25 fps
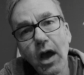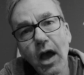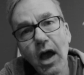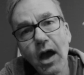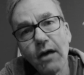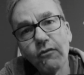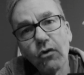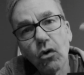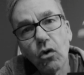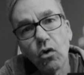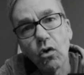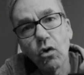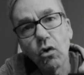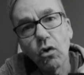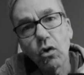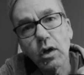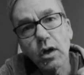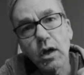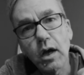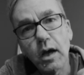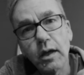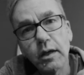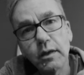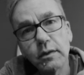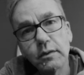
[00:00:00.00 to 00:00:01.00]
have a
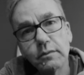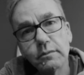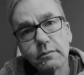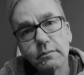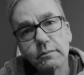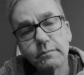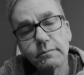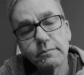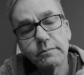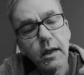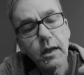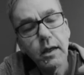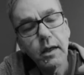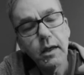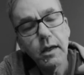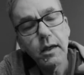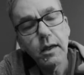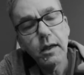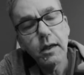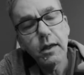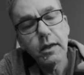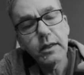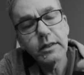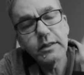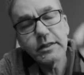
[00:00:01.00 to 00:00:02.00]
Holga.
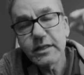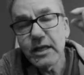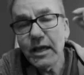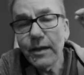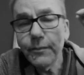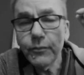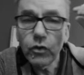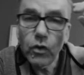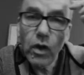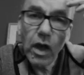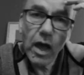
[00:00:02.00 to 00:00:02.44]
It seemed to